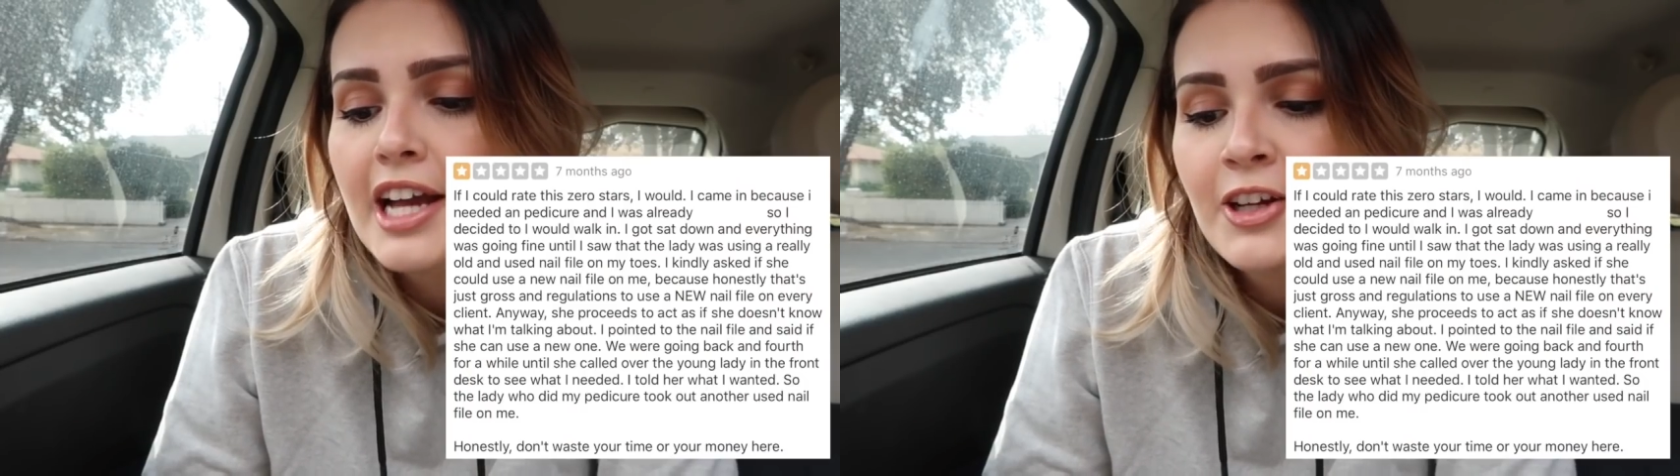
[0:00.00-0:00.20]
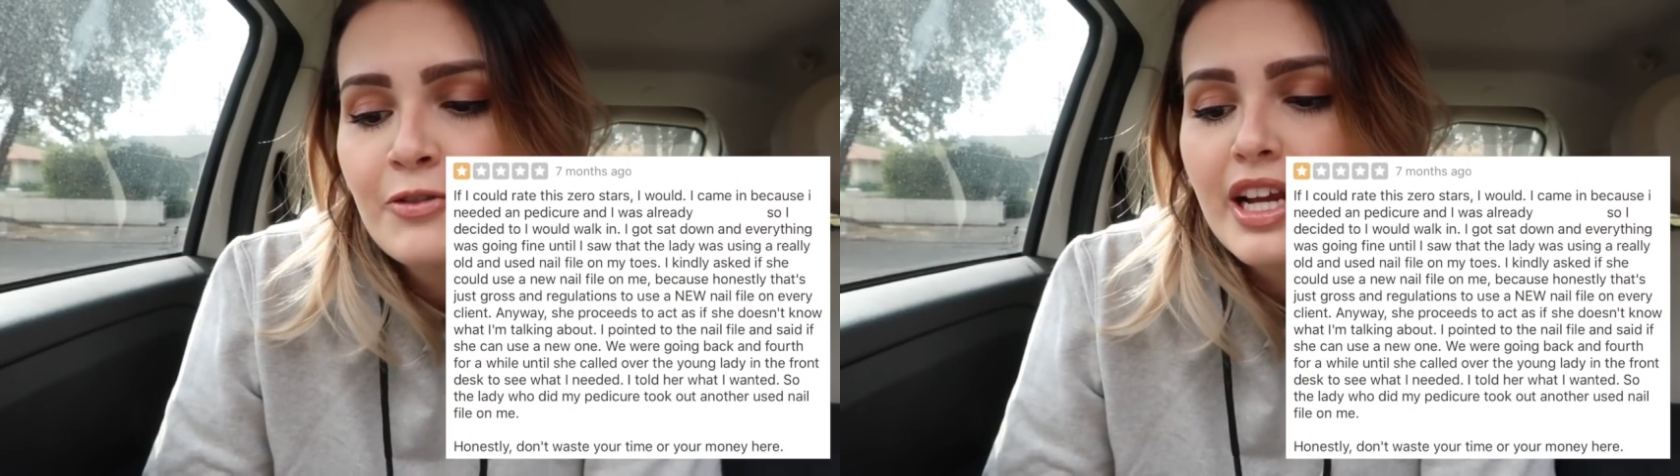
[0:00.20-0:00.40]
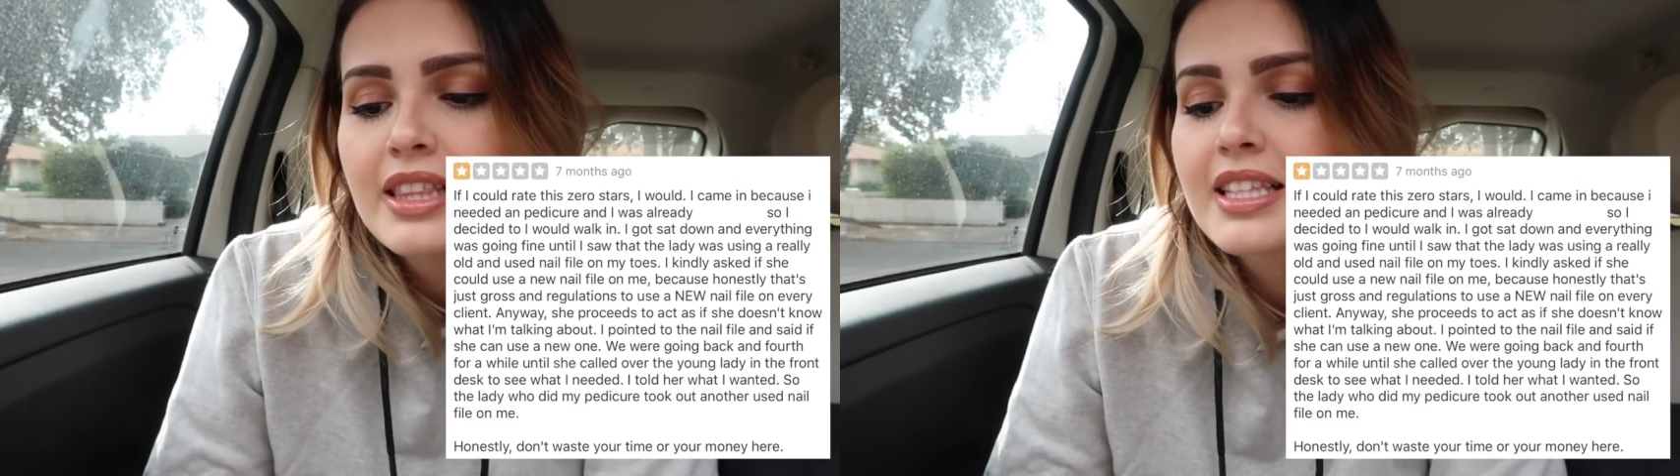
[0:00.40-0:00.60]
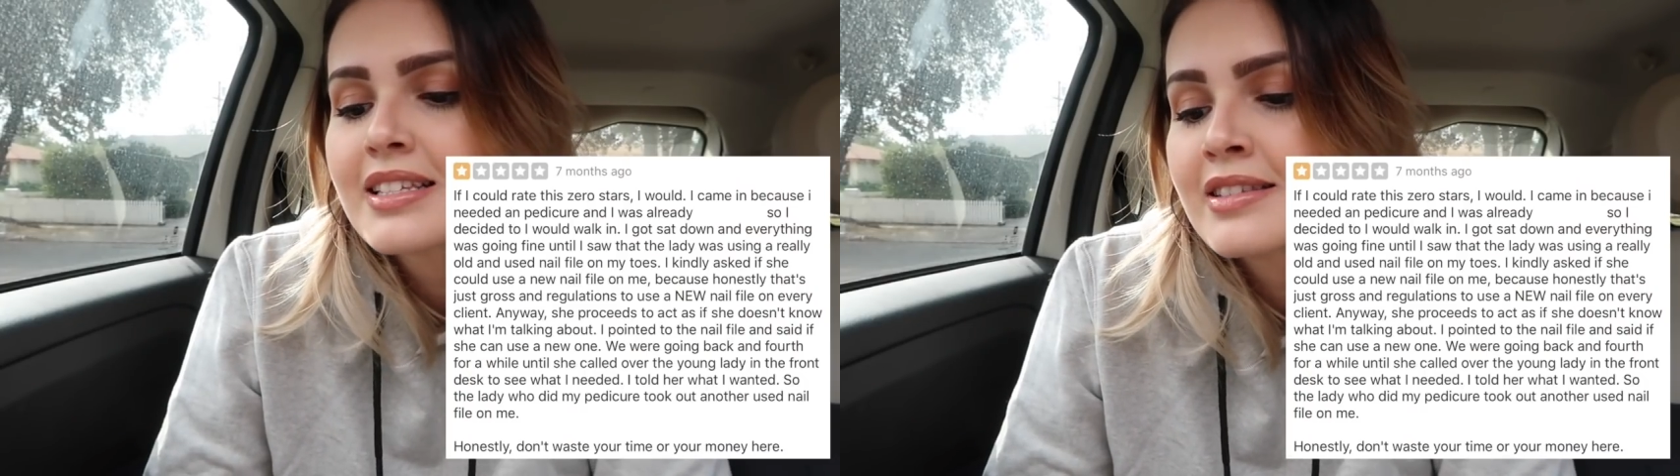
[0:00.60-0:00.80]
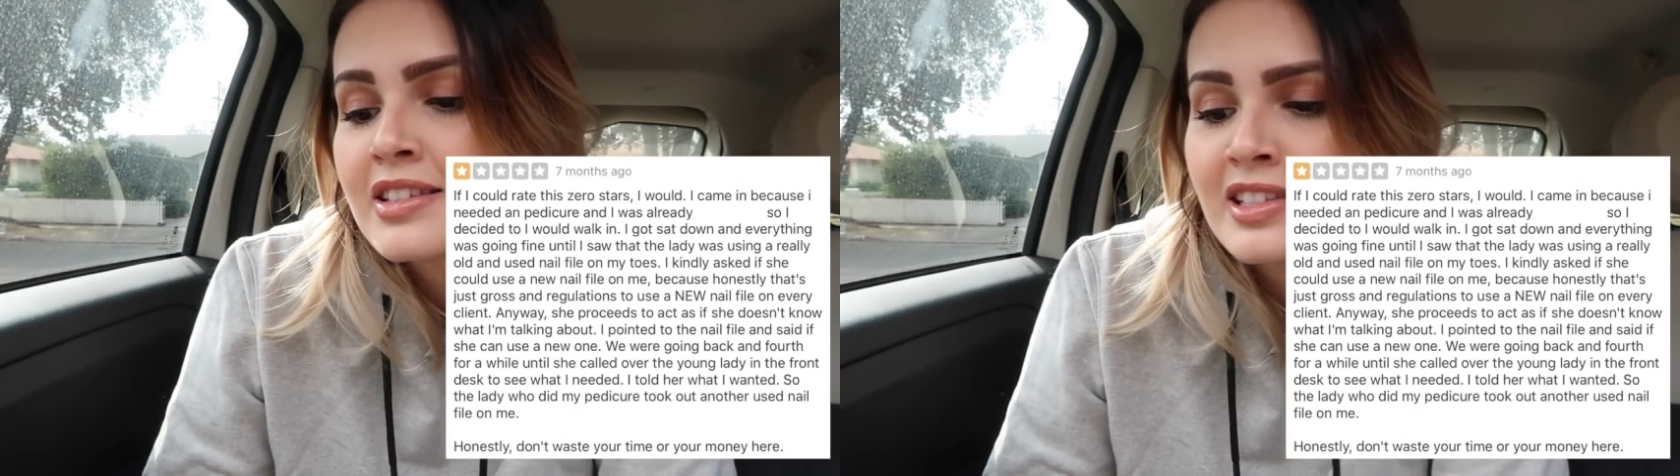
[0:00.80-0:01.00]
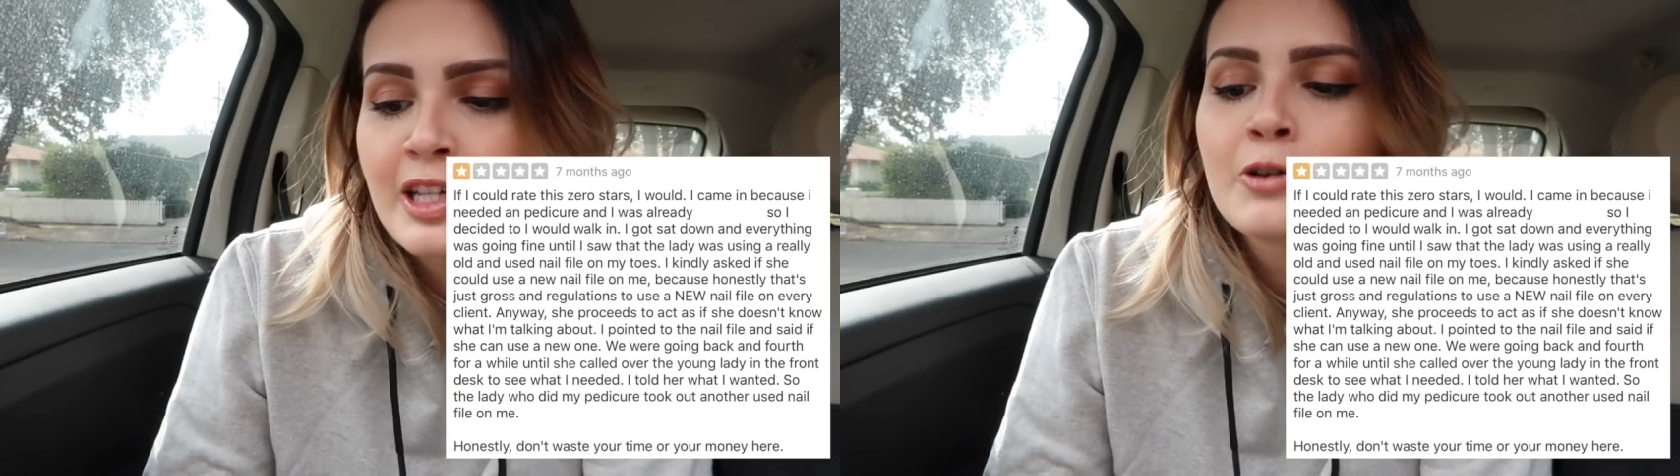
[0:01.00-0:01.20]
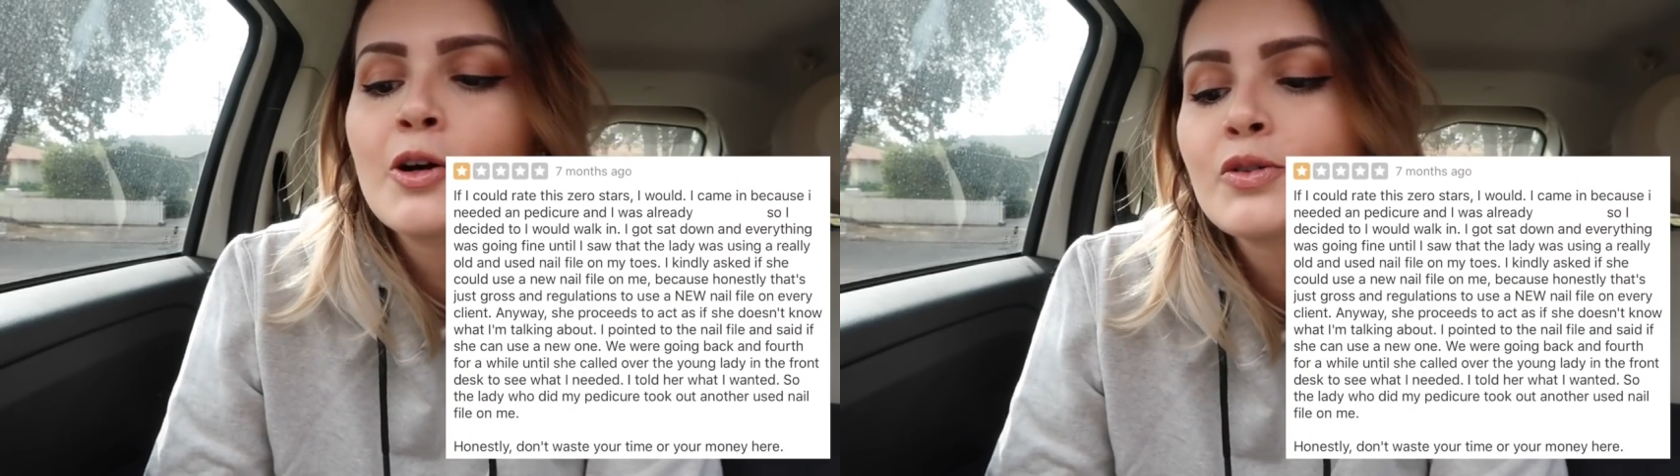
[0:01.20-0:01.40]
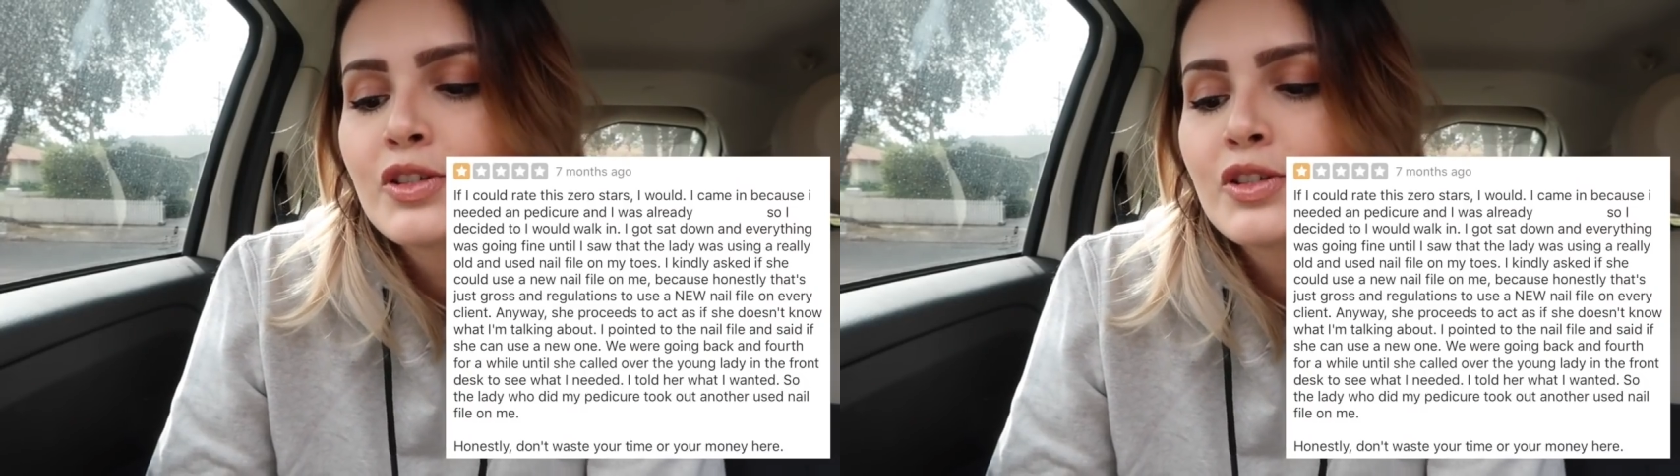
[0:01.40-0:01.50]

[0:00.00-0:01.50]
I could rate this zero